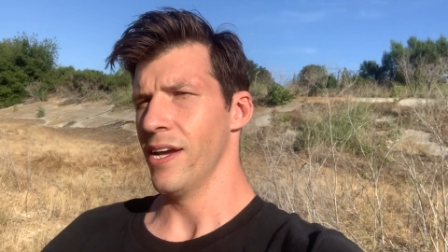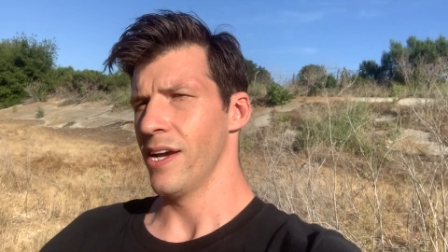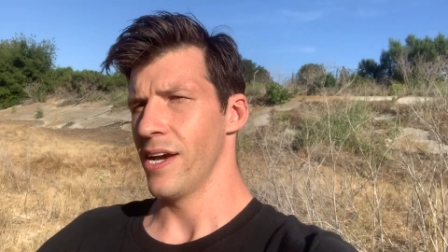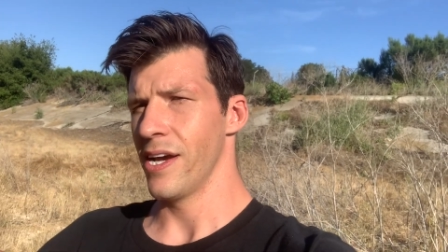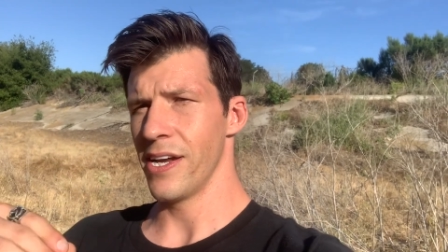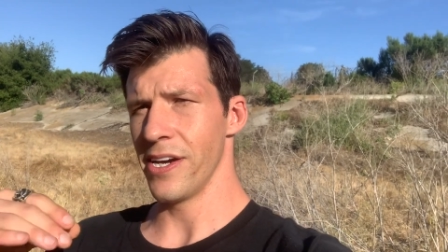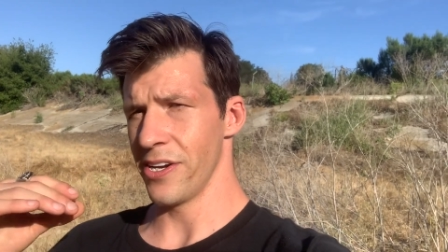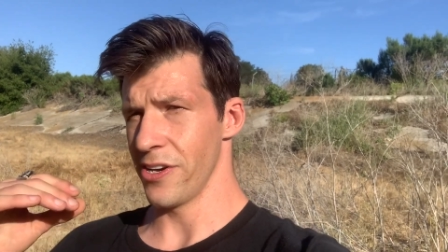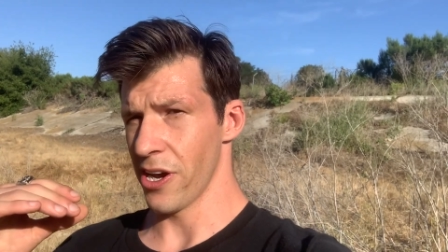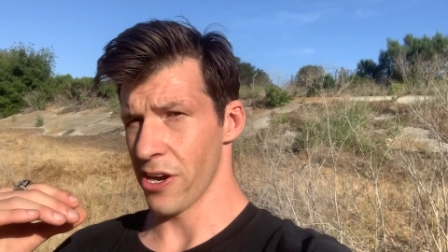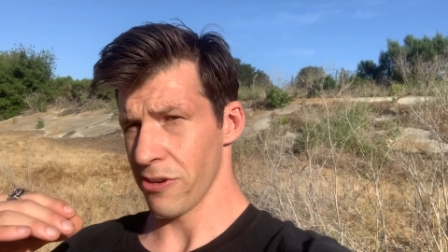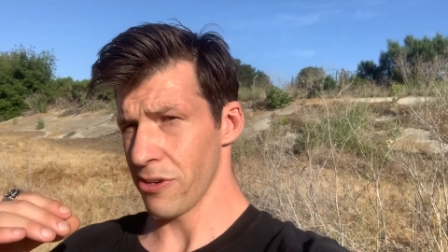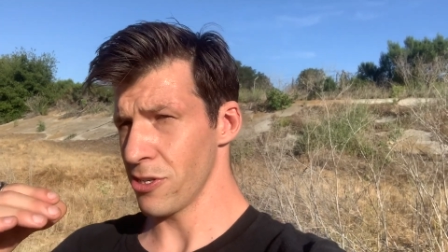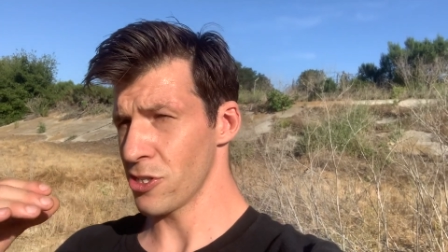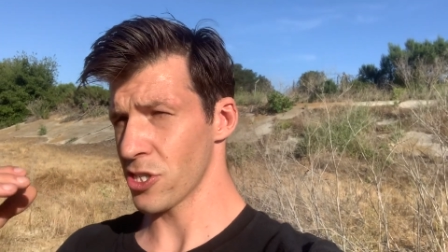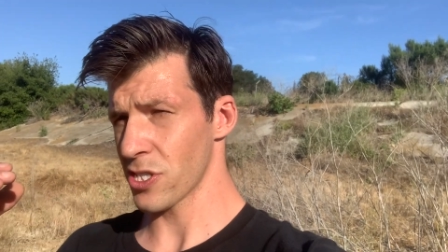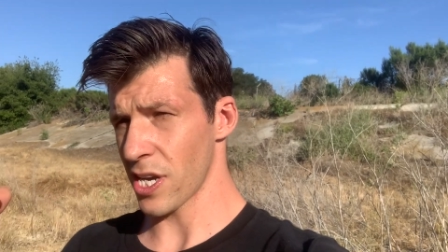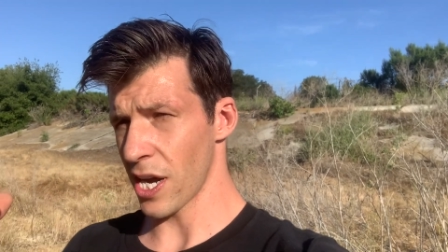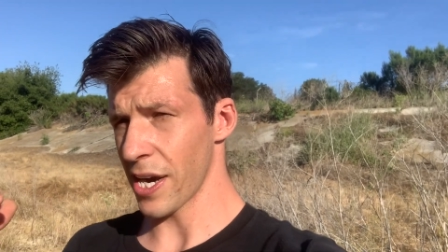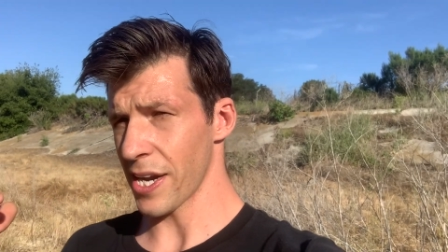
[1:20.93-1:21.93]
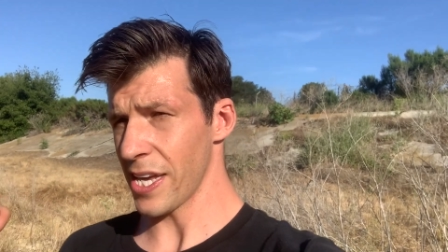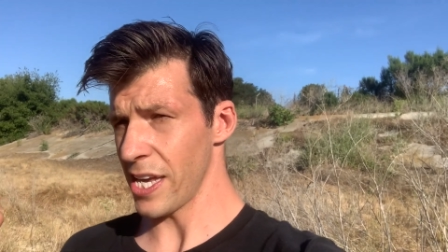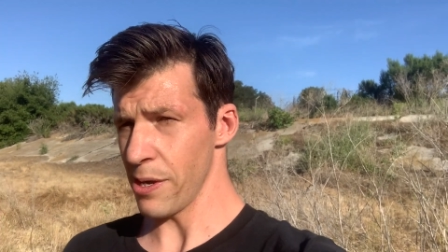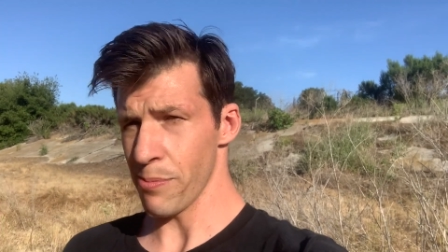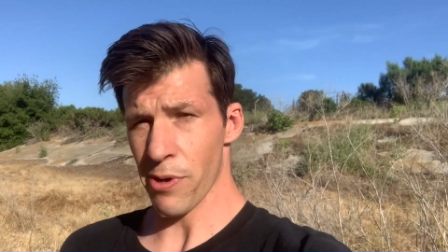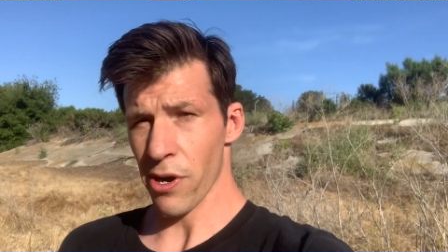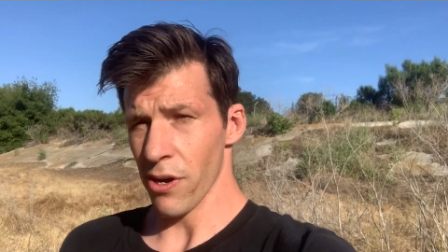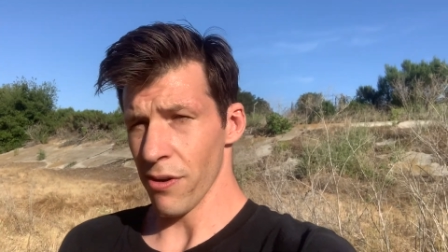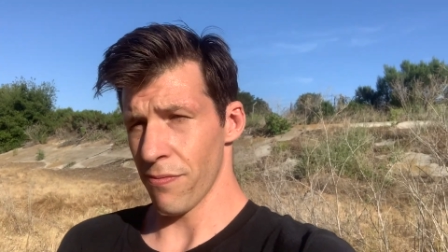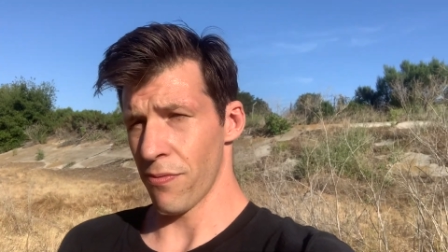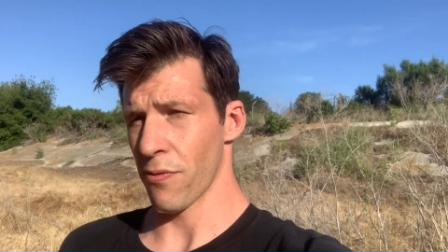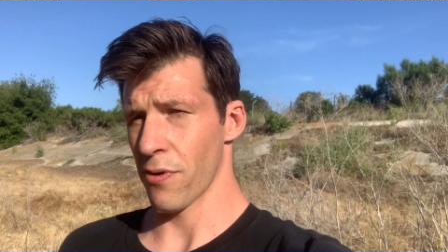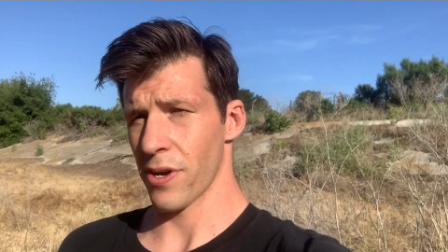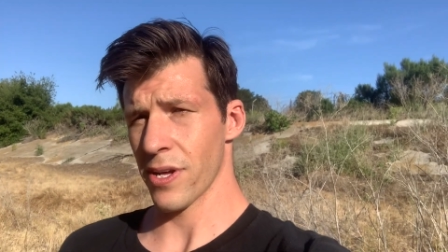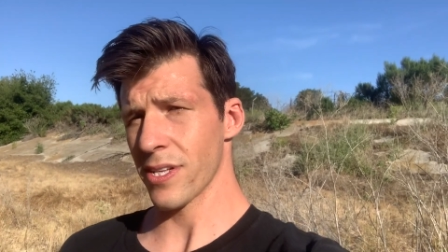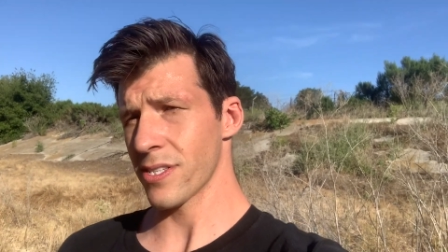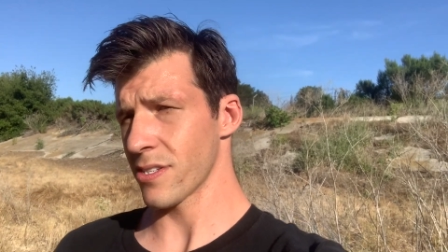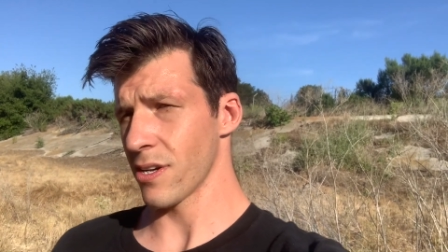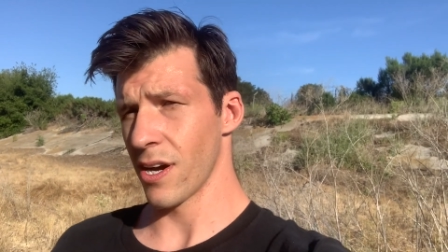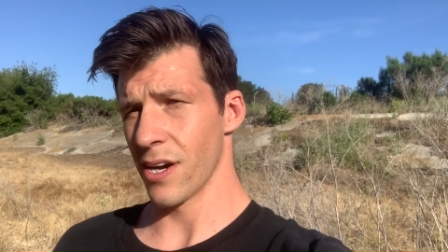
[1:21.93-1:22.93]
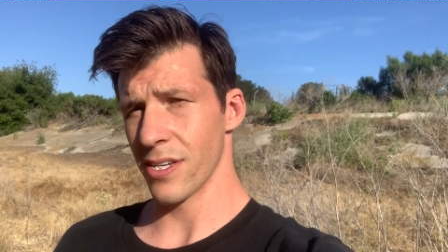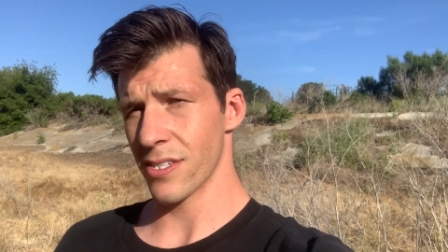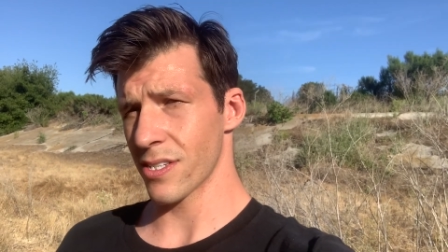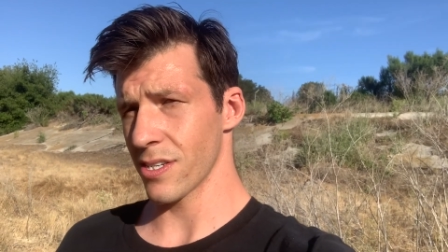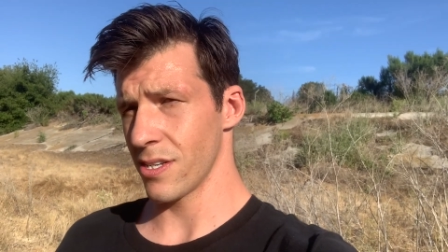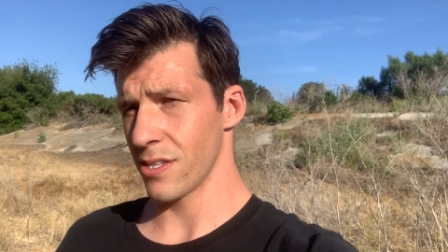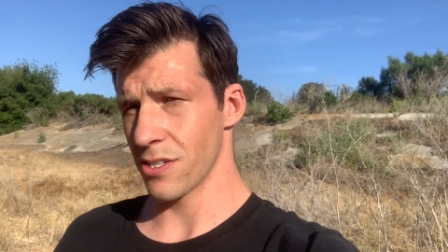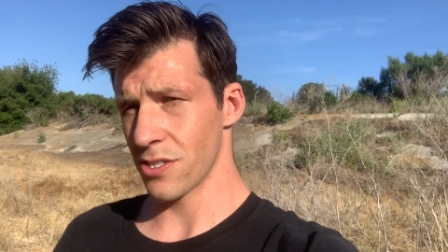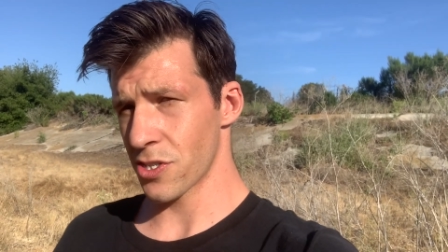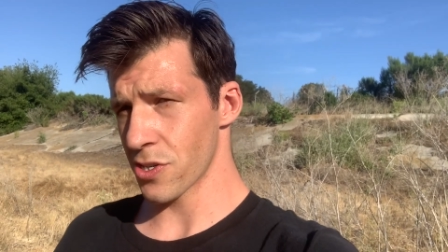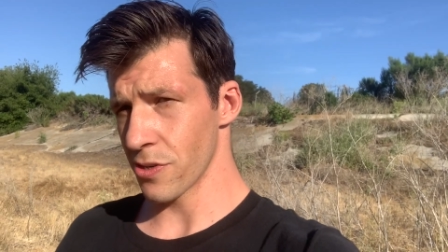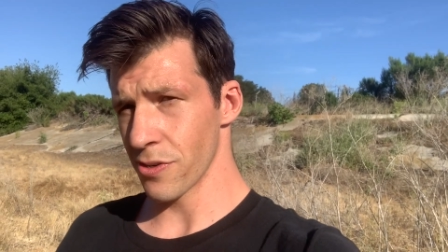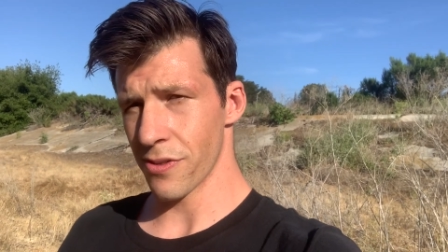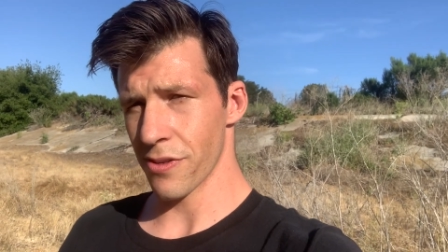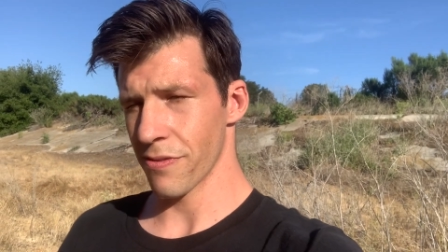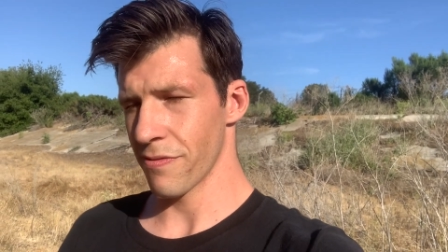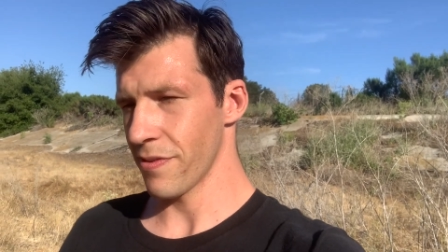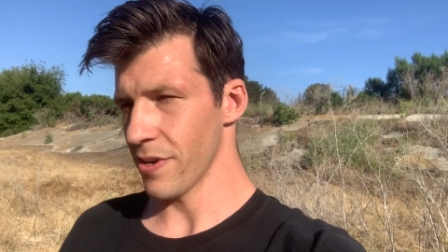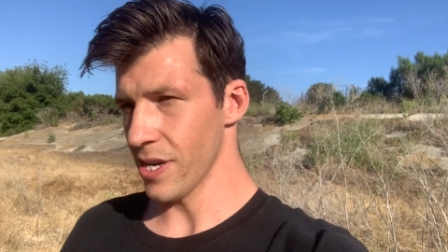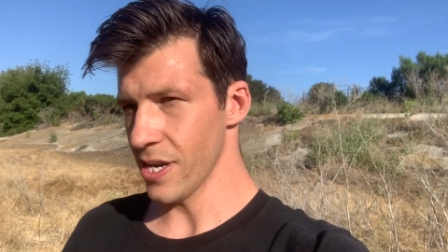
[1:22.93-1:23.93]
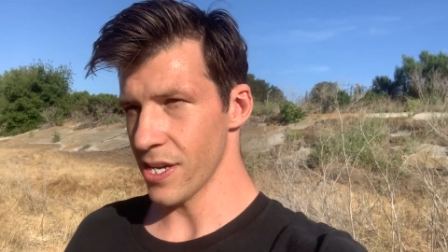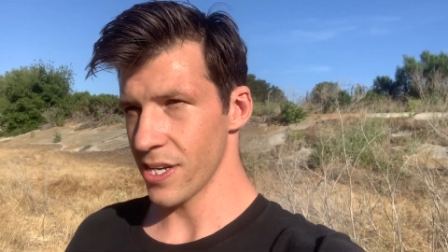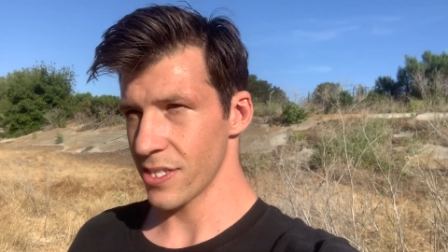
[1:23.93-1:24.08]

and, you just got to keep going for it. It's honestly the truth of it.